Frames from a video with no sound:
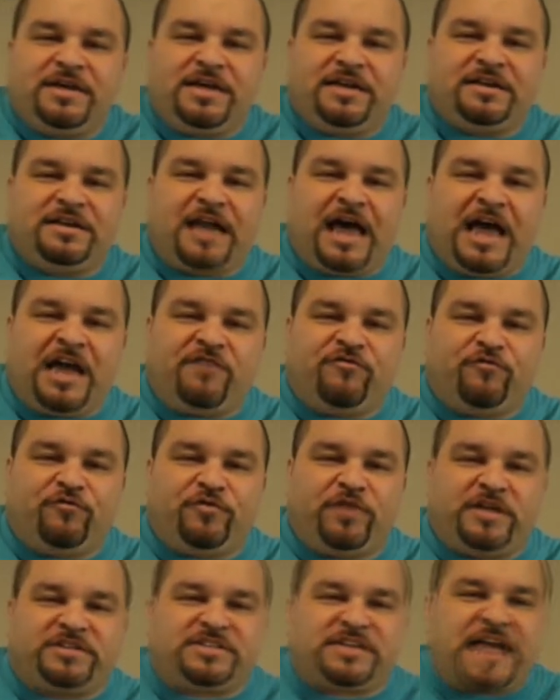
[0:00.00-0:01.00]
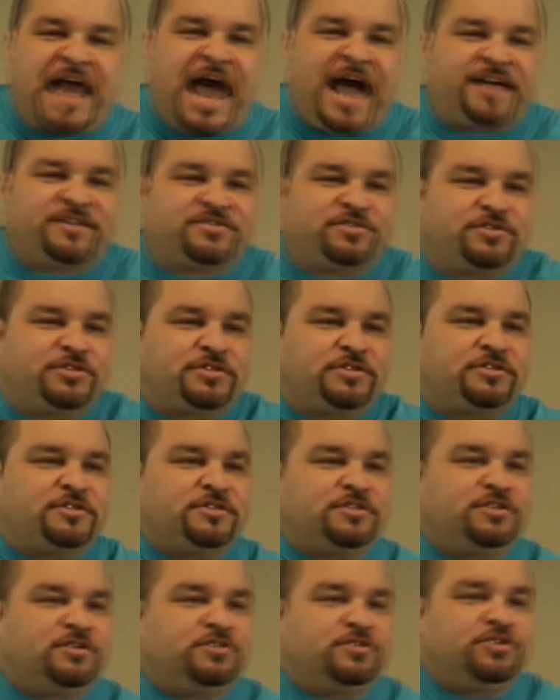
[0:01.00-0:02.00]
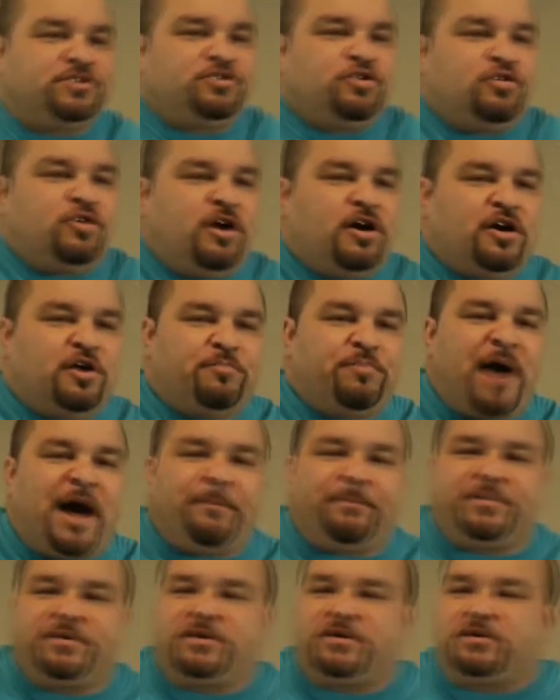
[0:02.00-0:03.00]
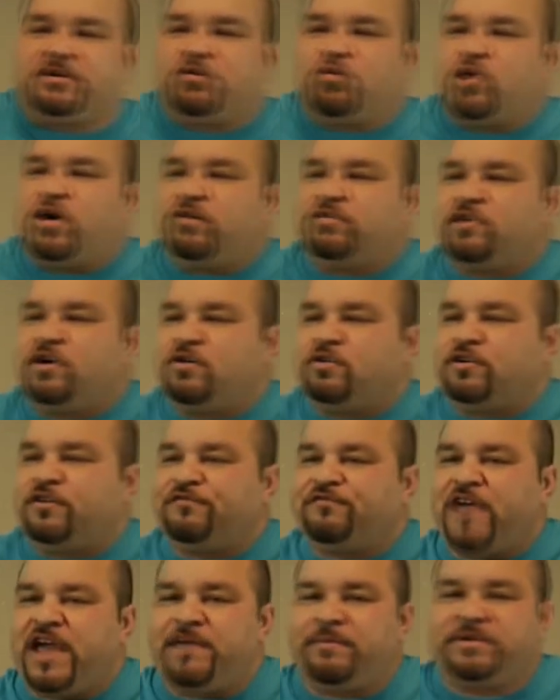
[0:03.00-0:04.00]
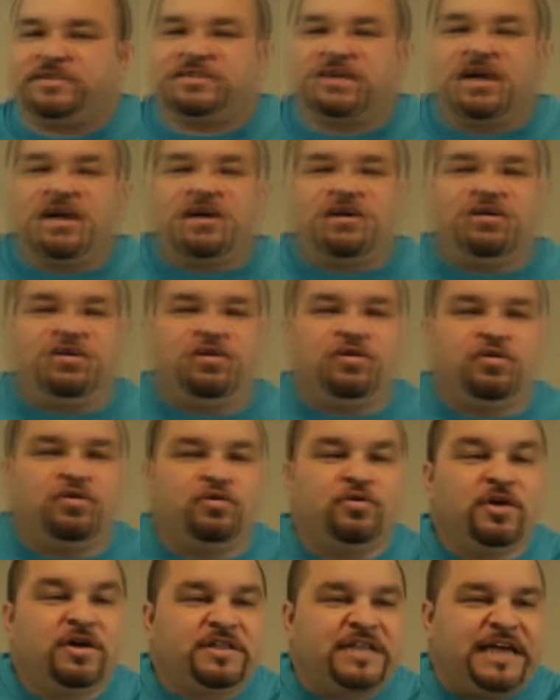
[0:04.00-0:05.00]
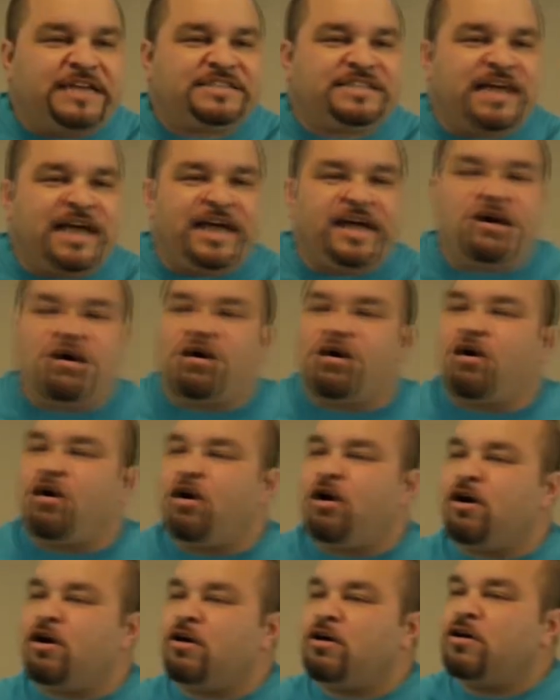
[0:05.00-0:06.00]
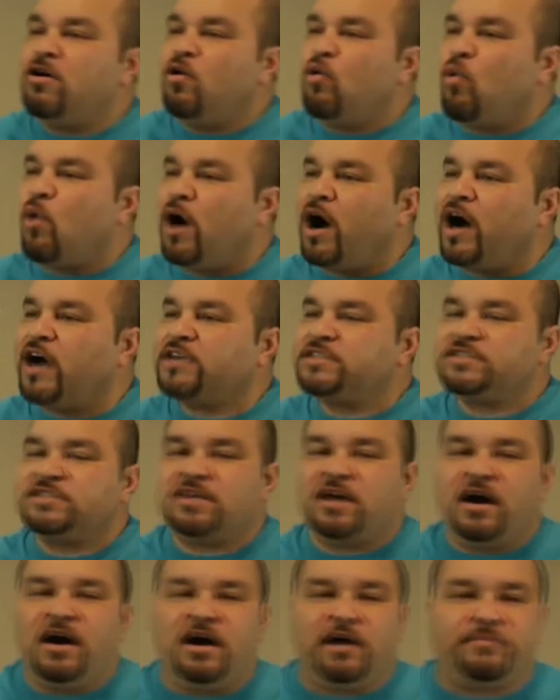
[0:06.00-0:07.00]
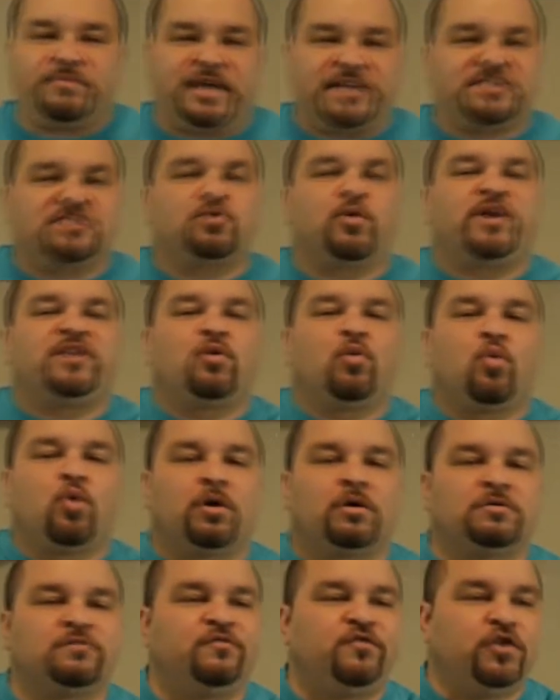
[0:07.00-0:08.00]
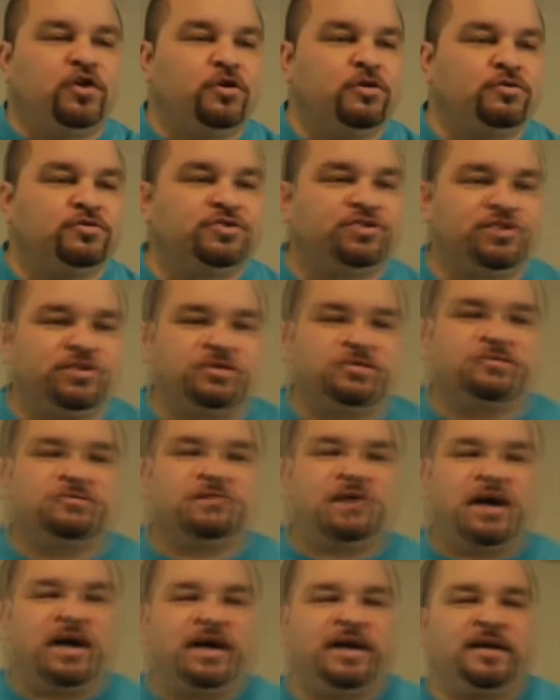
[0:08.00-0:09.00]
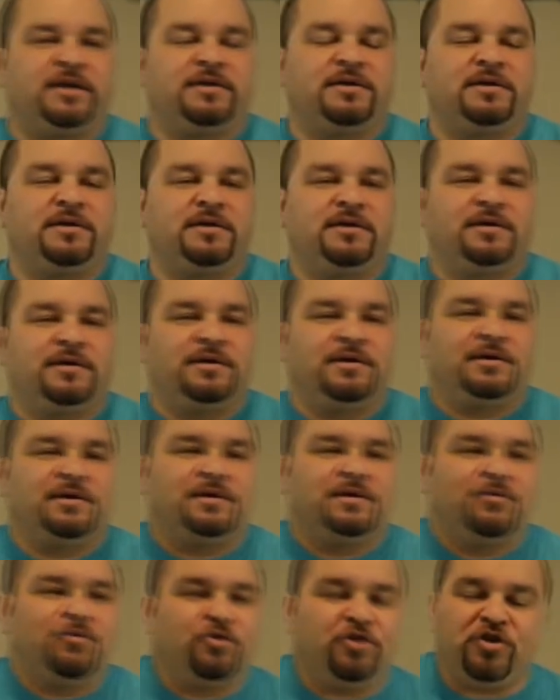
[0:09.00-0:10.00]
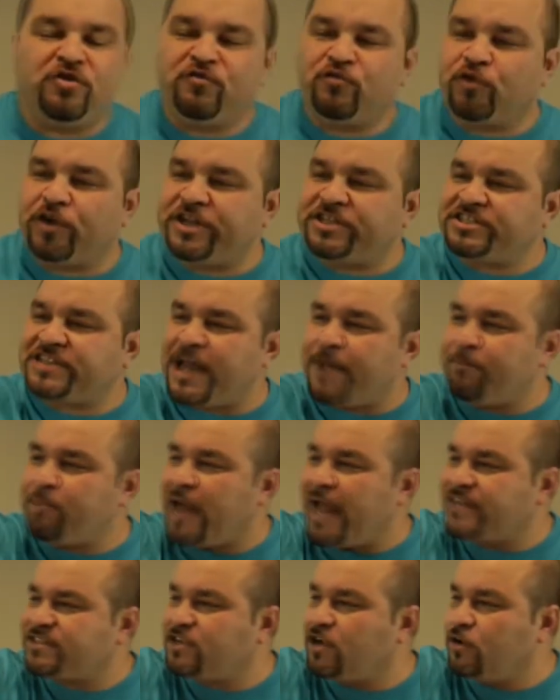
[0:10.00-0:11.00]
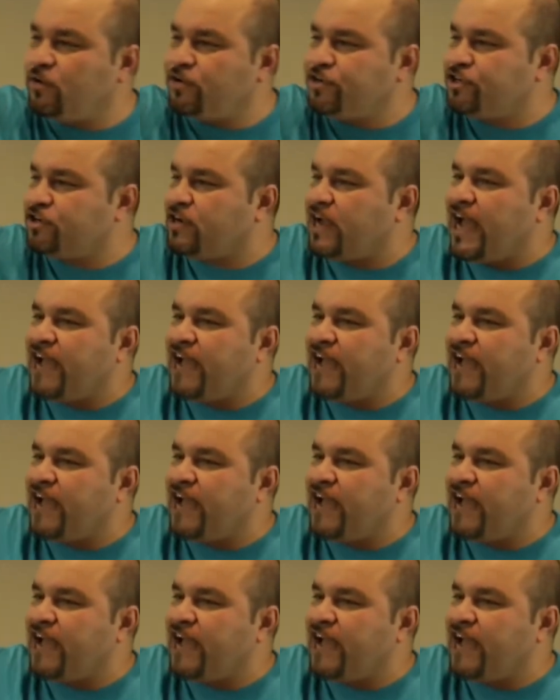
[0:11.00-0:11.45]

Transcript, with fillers: in life as an actor, you know, you're no longer popular or well known or famous, you, they say, are all washed up. That's the way the world views you, right? When you've reached that plateau in your